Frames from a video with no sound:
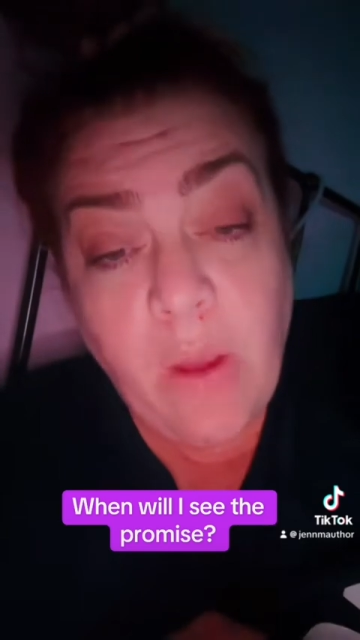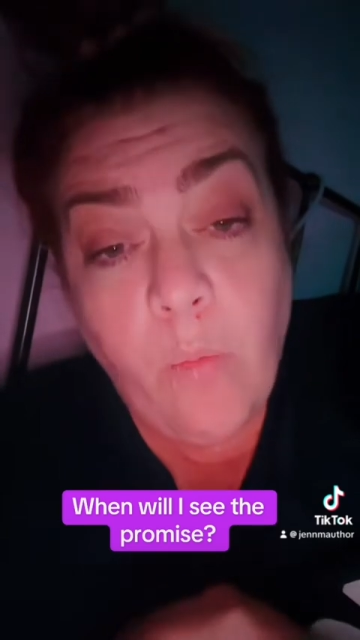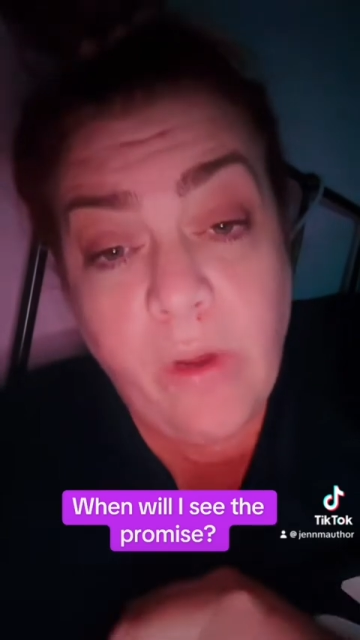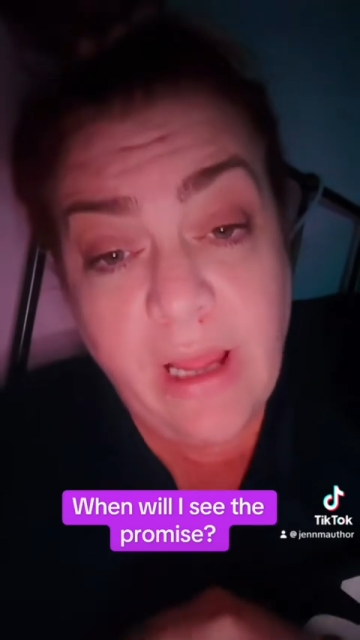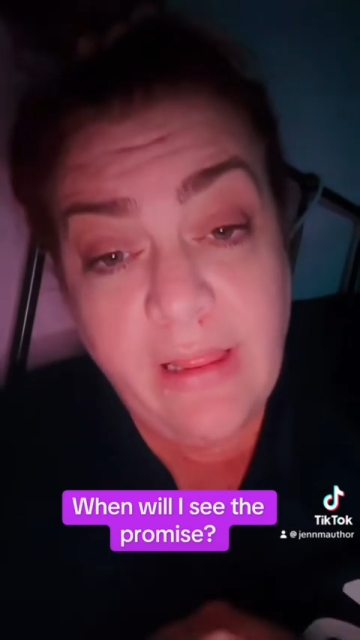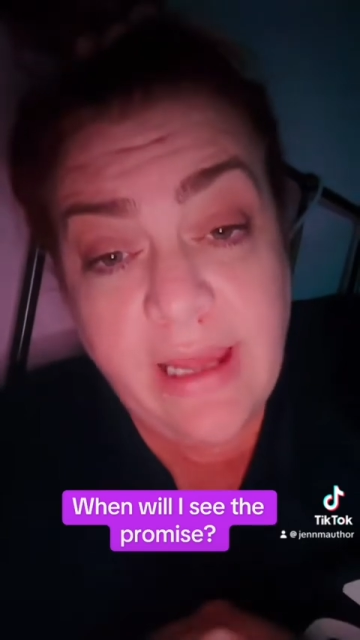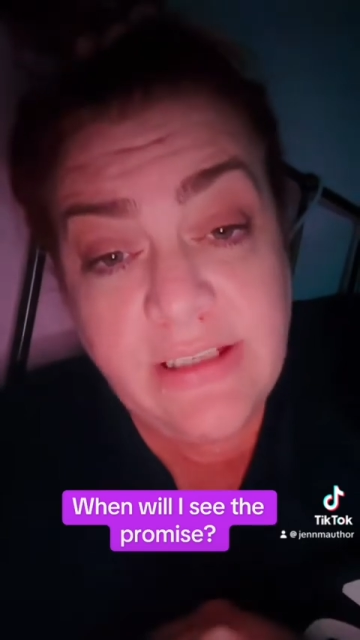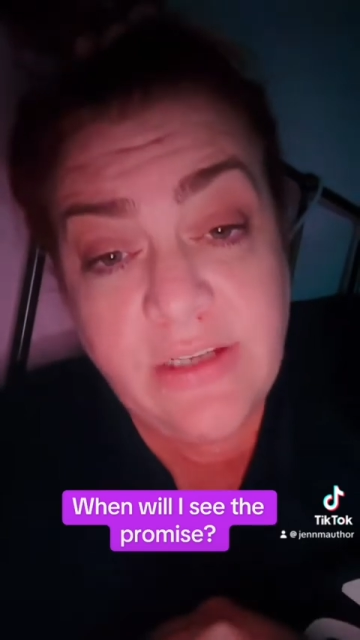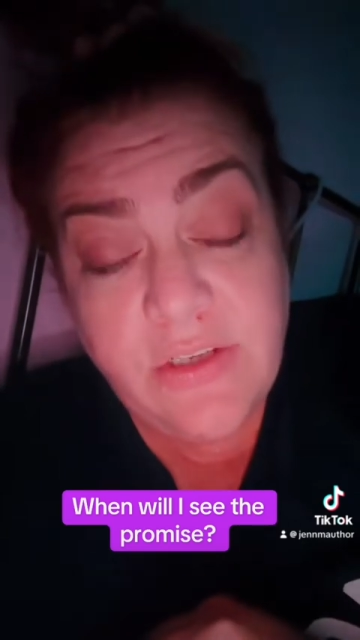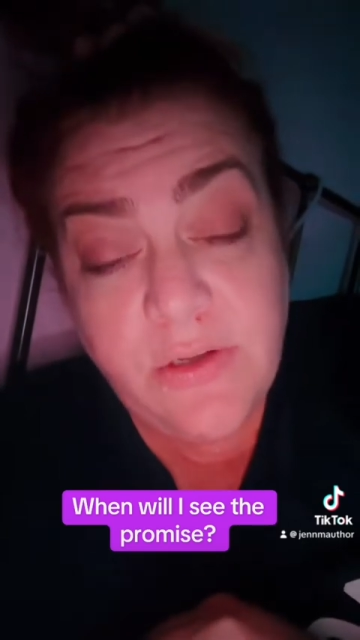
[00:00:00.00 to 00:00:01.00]
What I like
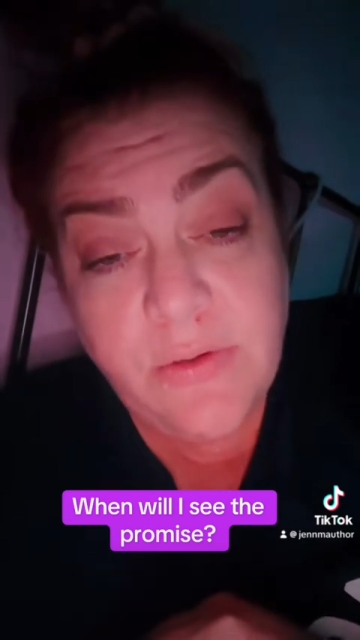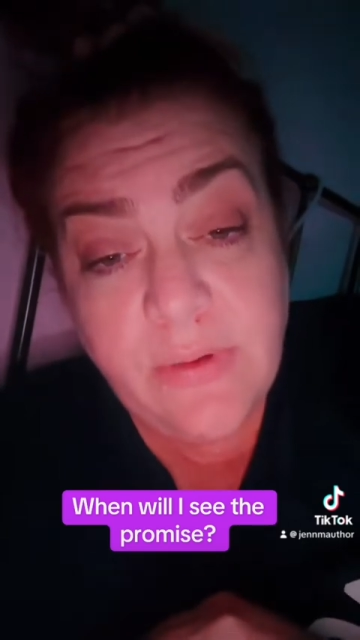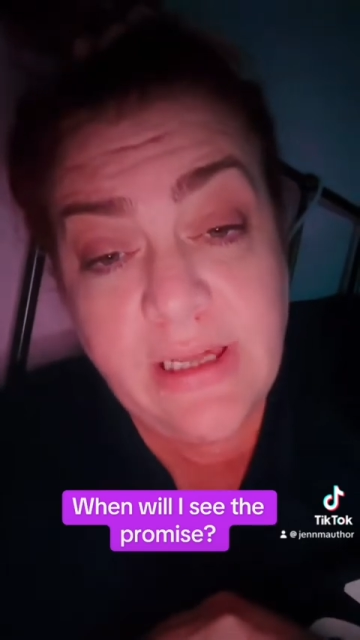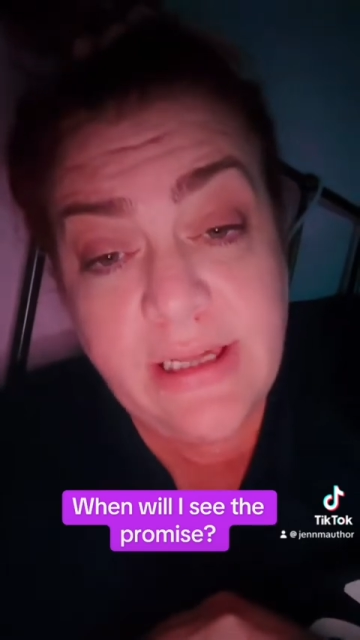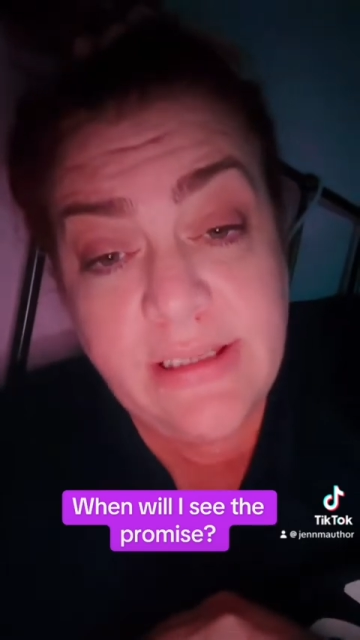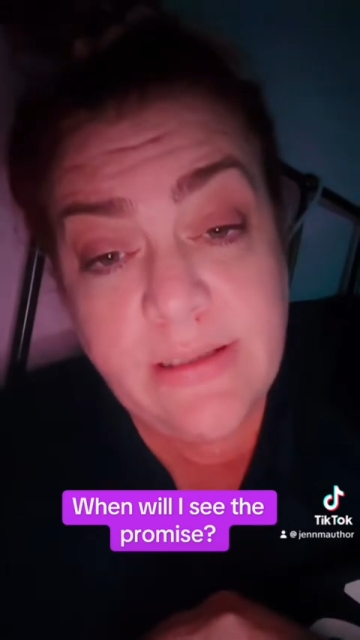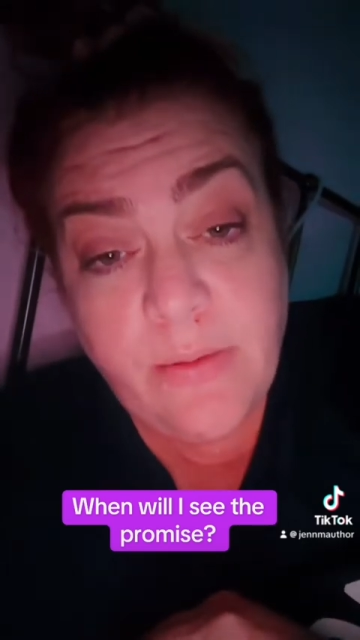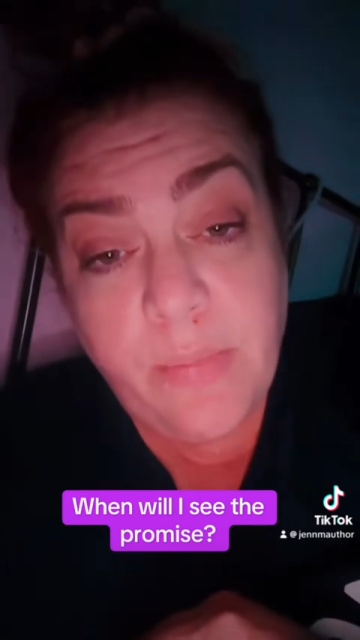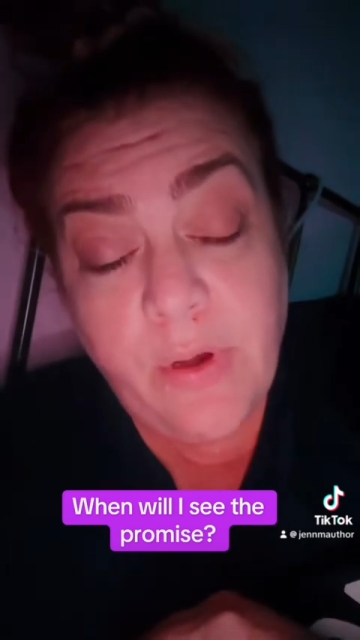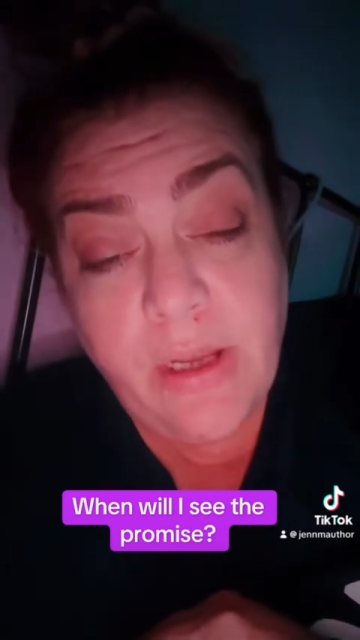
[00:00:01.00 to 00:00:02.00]
to do is
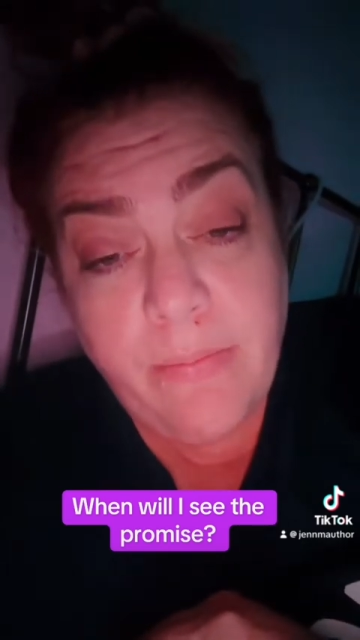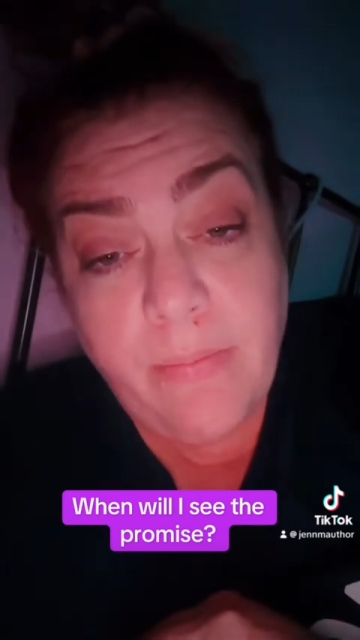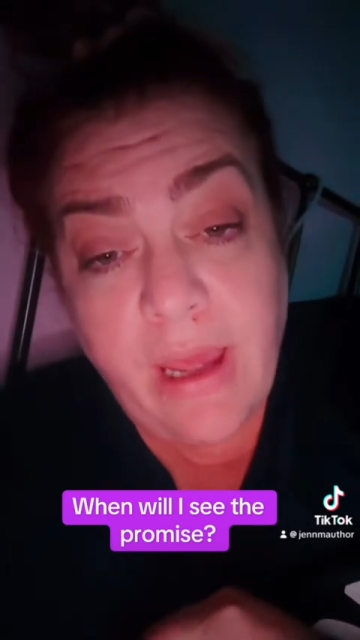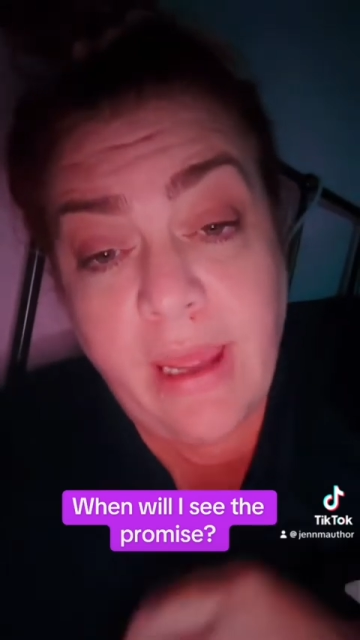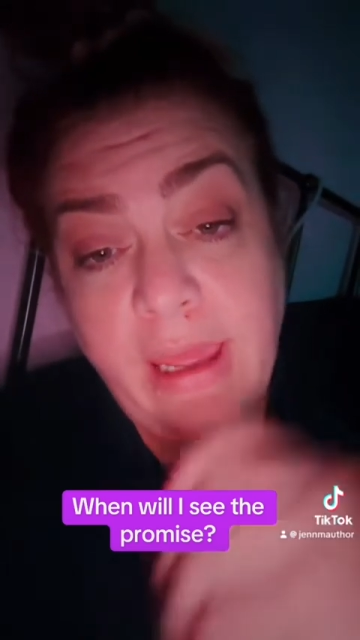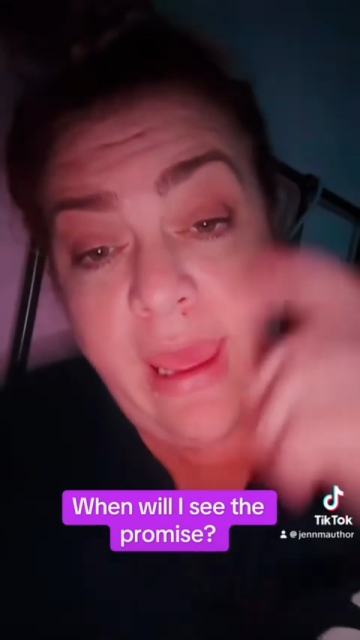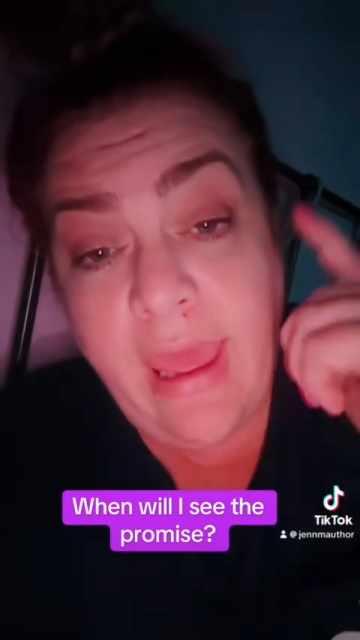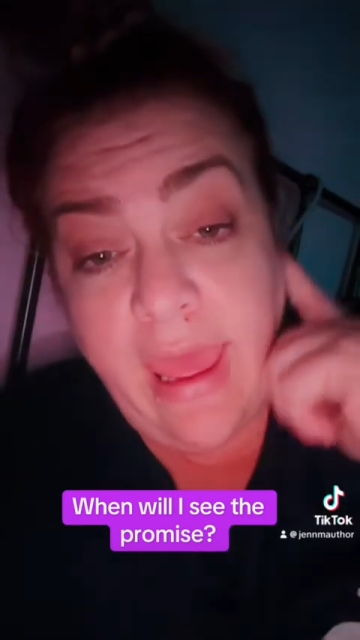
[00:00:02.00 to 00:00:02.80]
put my